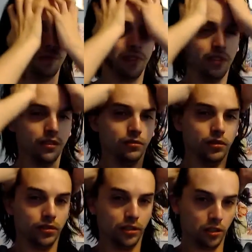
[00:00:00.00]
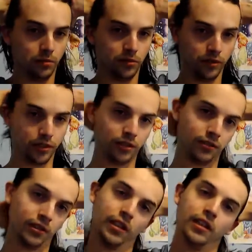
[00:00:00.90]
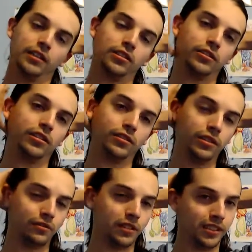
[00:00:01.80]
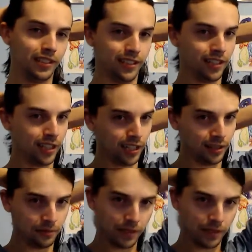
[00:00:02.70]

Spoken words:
hair's just terrible right now. So I only recently cut it.